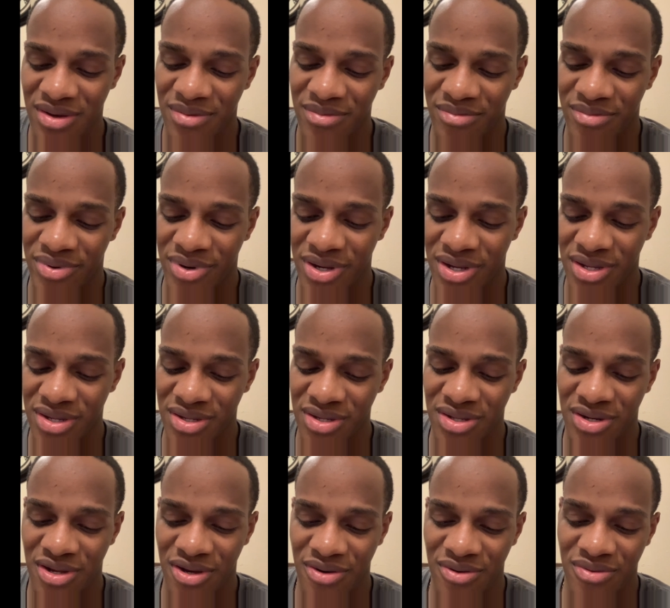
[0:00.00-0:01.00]
But
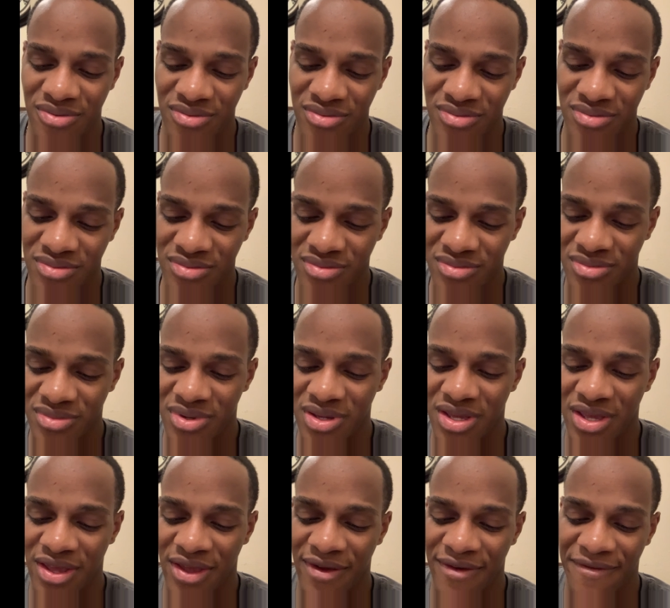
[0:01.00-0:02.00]

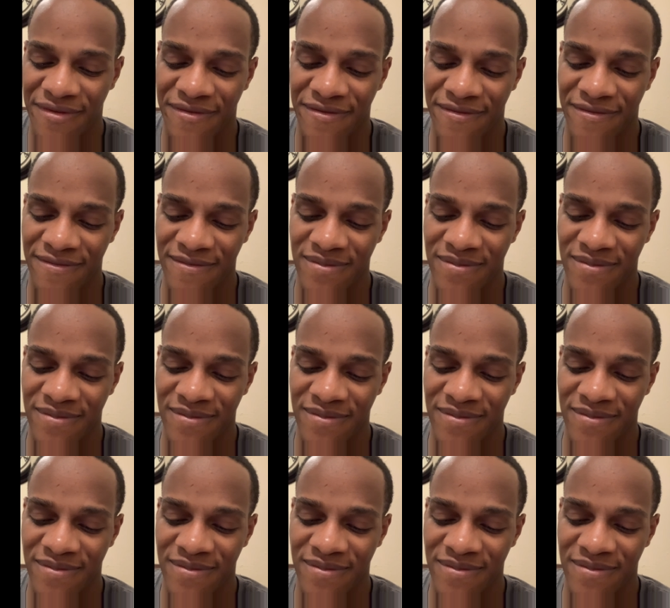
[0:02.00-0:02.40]
if